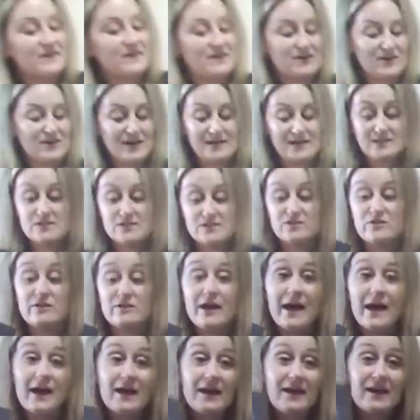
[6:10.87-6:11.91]
Alright, so
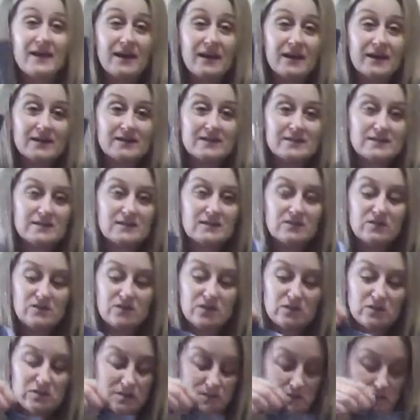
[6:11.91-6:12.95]
then I can still
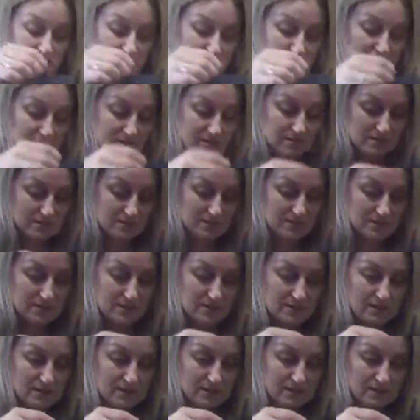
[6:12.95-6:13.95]
use this